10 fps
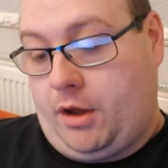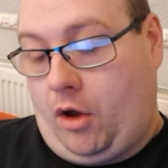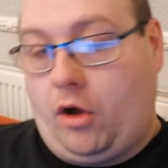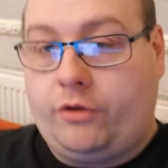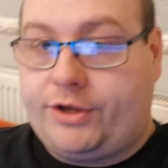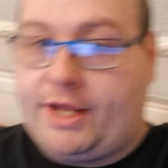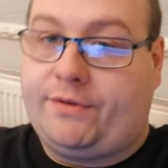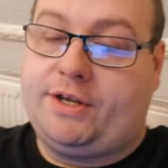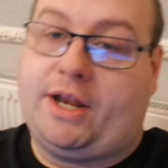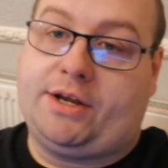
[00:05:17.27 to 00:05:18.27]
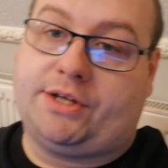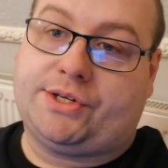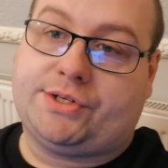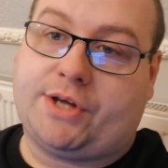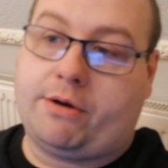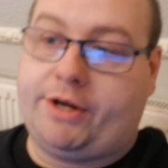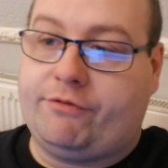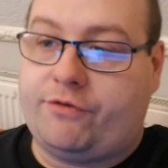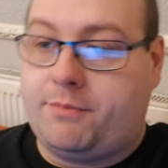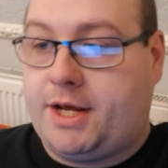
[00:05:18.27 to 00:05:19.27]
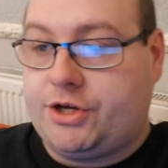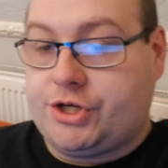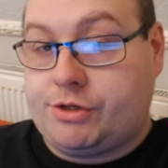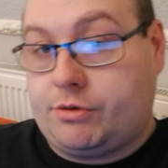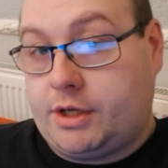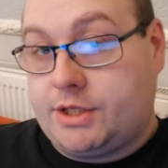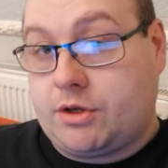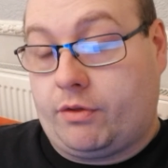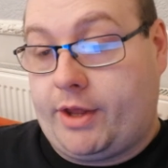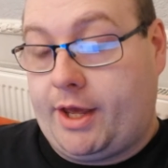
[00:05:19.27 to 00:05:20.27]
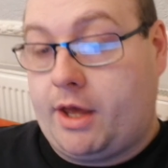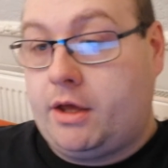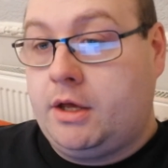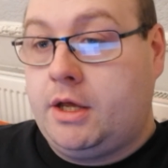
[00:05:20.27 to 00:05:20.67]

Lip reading: All the necessary information is on there.